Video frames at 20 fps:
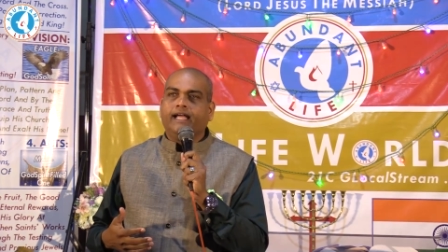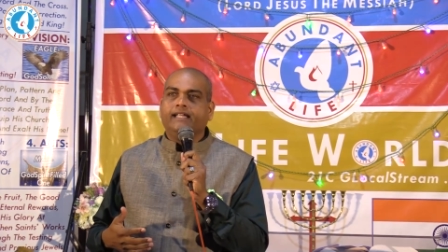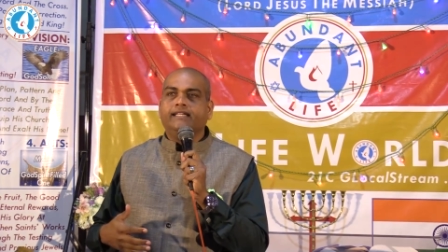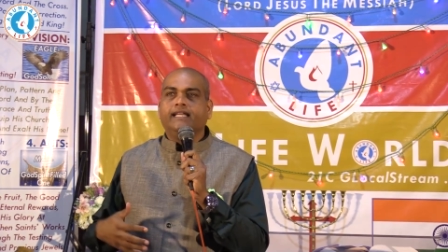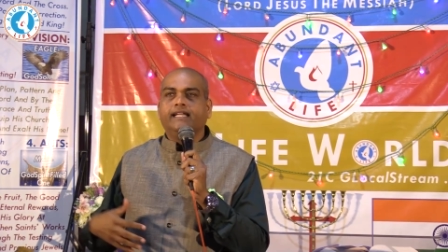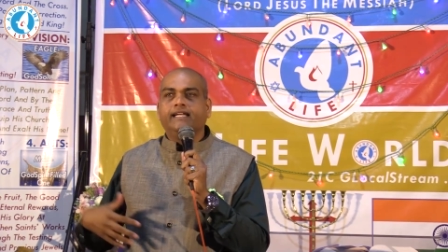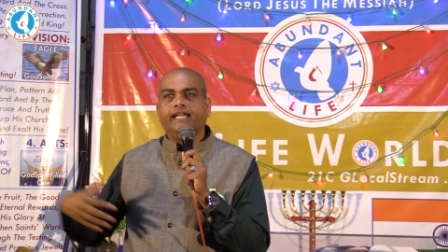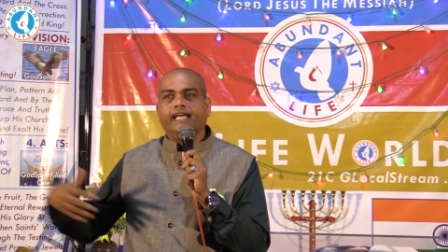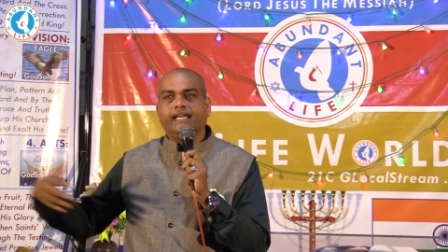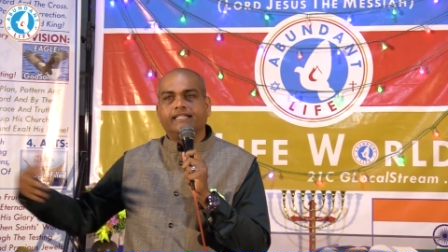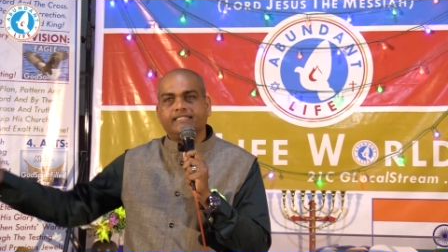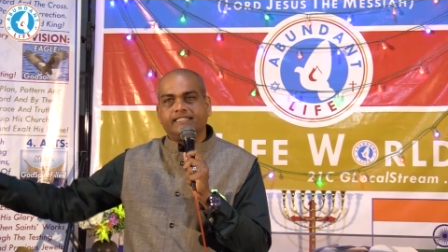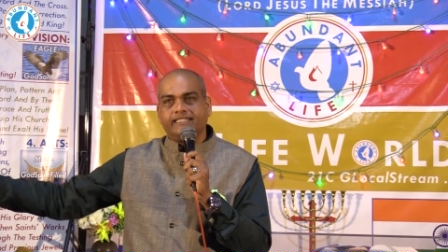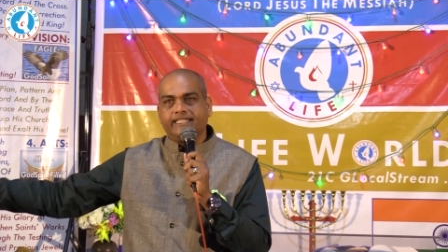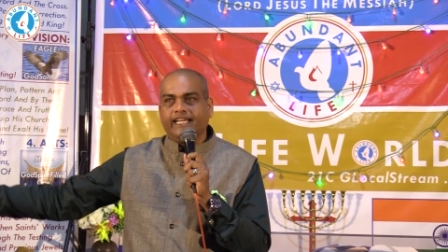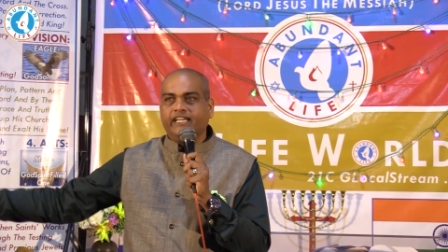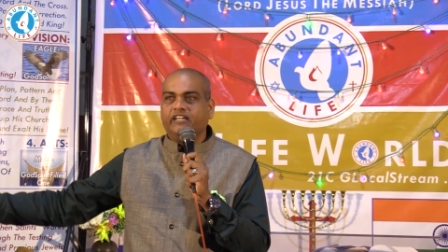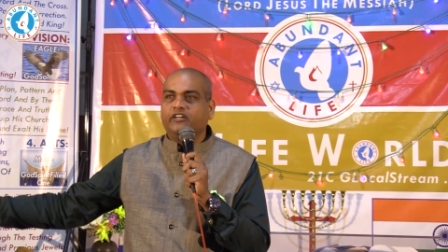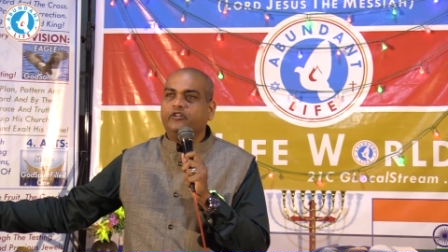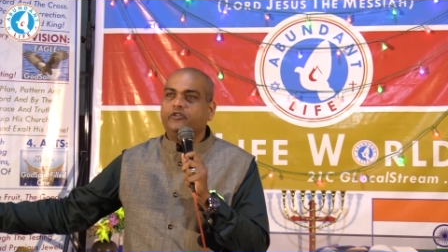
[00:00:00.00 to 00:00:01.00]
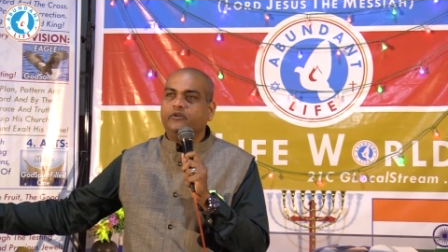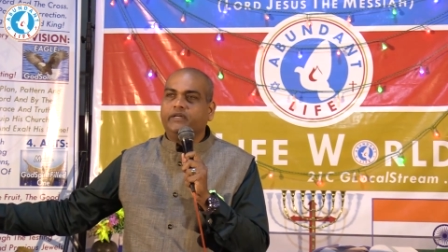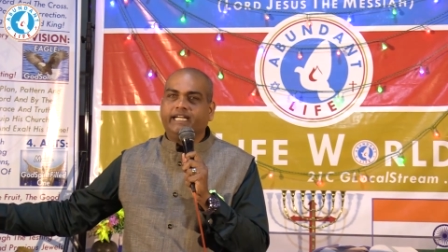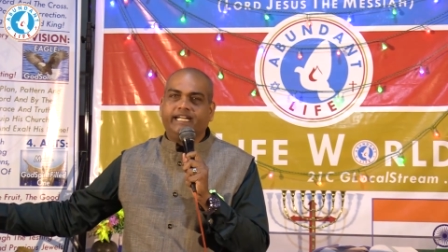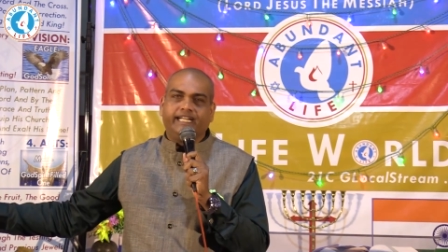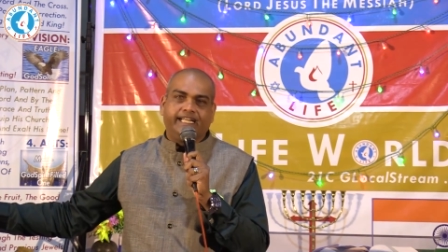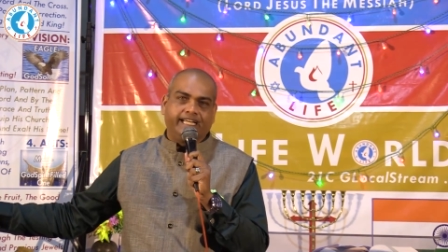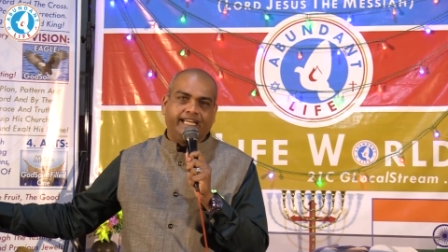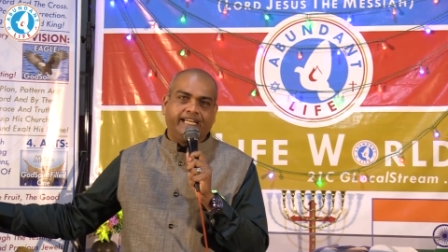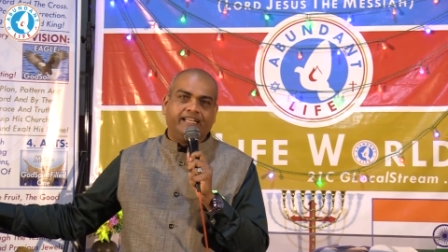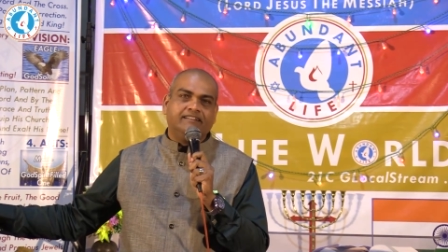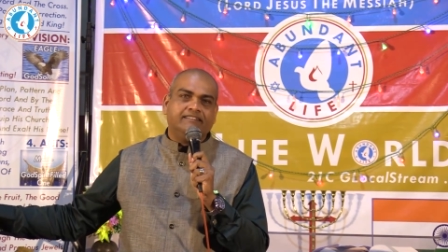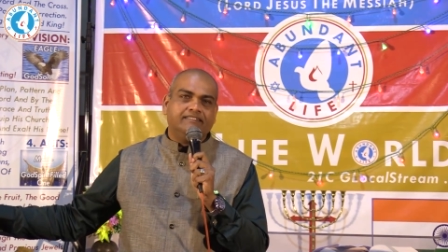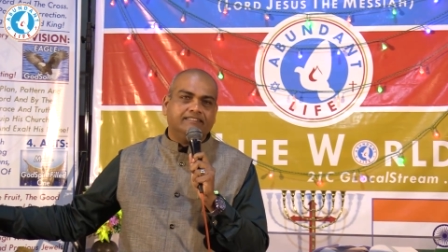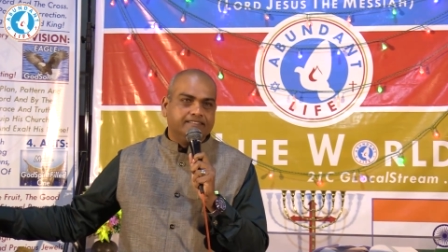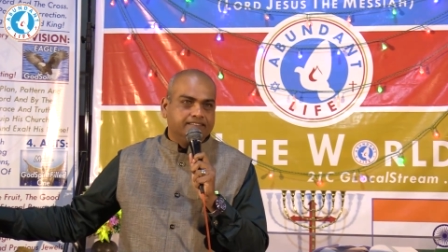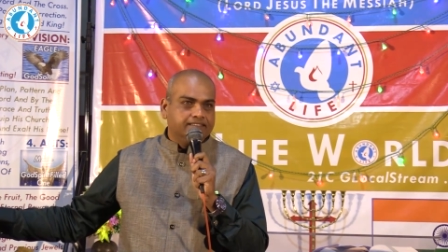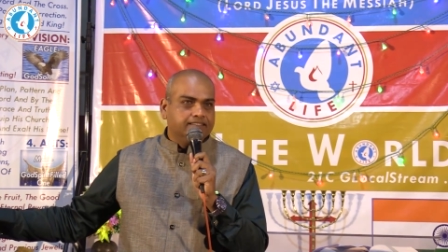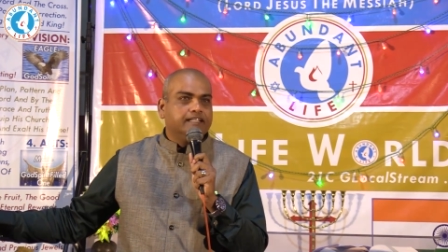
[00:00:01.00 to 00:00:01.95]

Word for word: And then next day you're doing it again.